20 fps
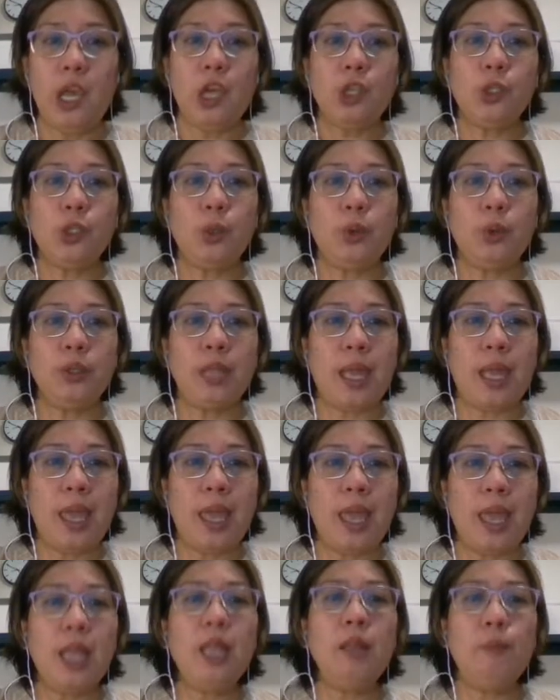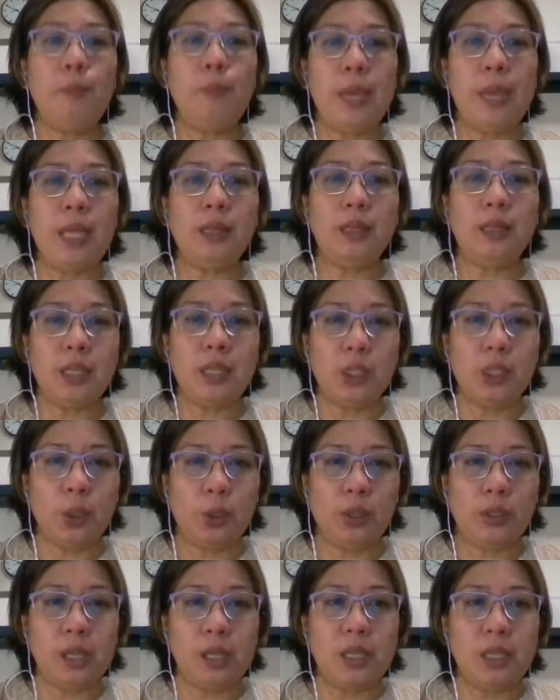So the n bit
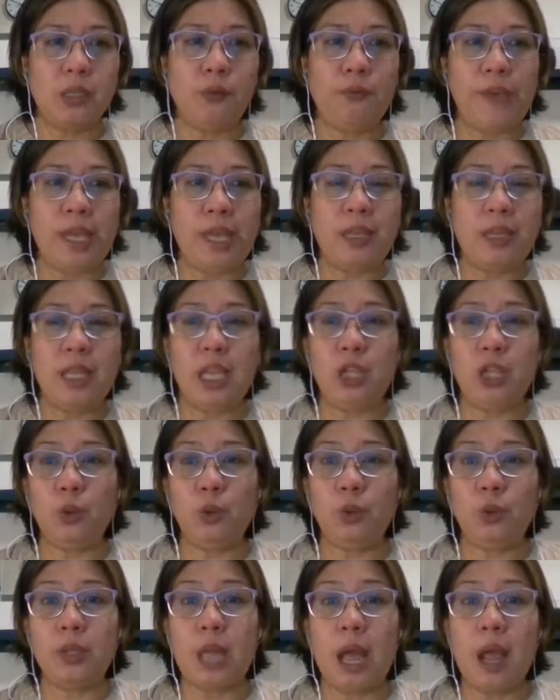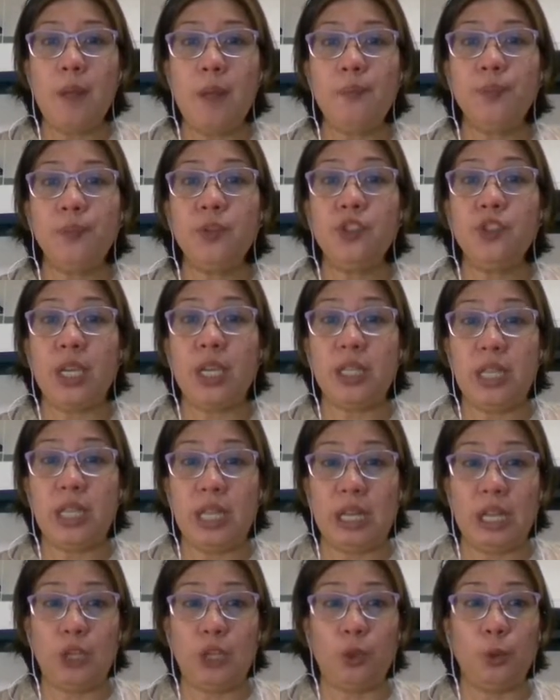result is fed into the
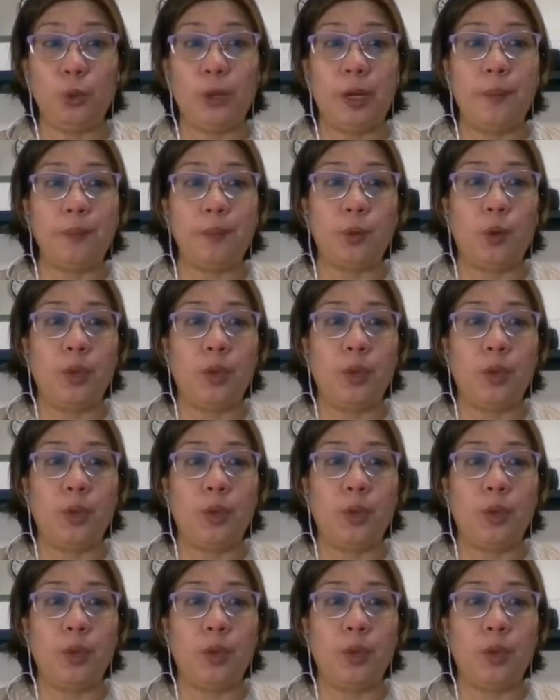generator.